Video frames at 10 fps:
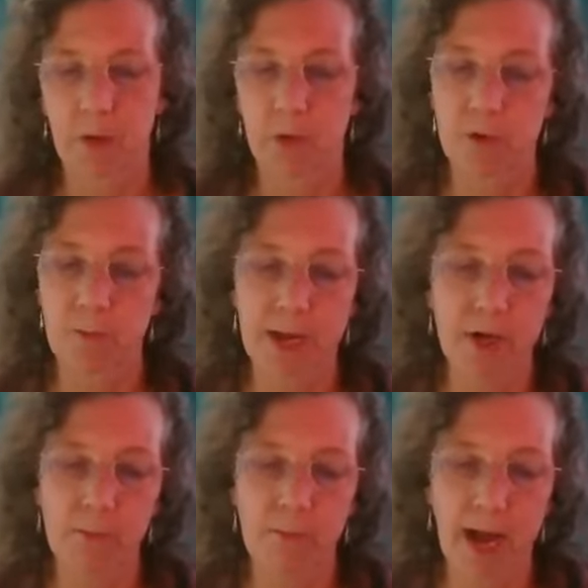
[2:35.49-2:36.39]
or you may
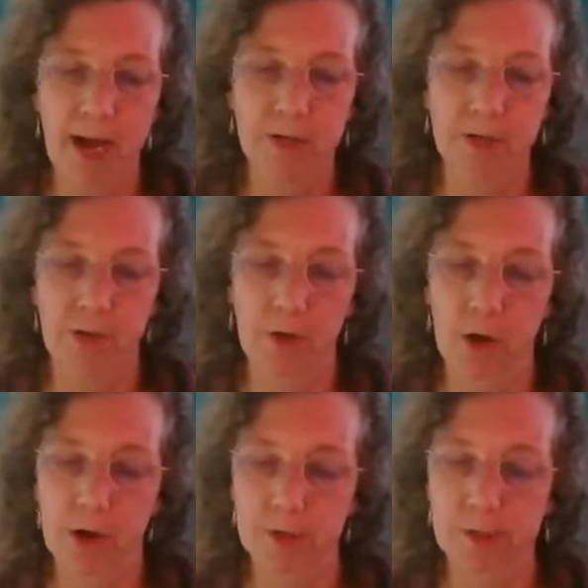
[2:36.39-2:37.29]
go back to the
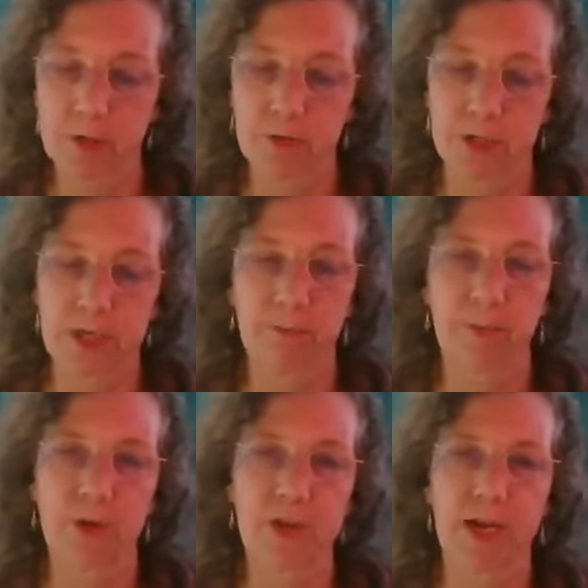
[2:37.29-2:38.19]
long, slow, deep
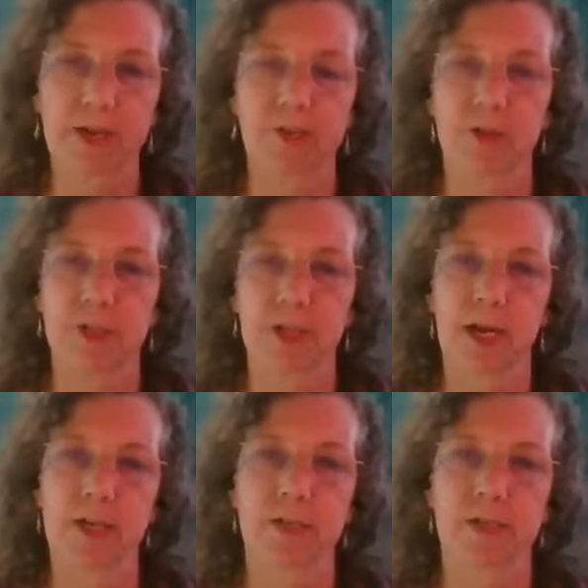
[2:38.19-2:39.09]
breathing
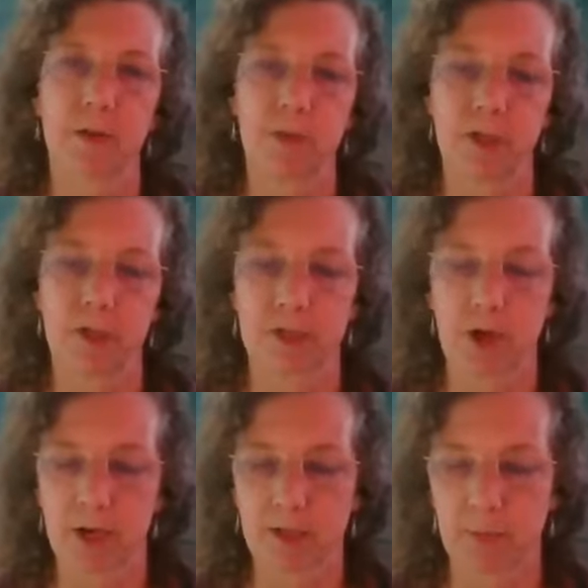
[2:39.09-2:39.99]
exercise that we just
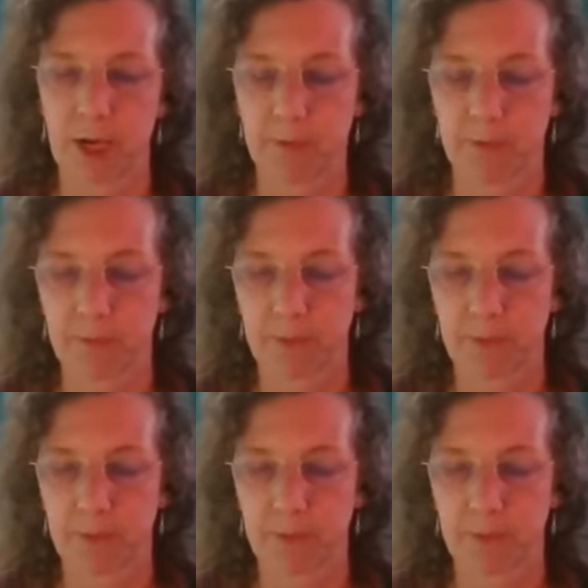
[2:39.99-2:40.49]
talked about.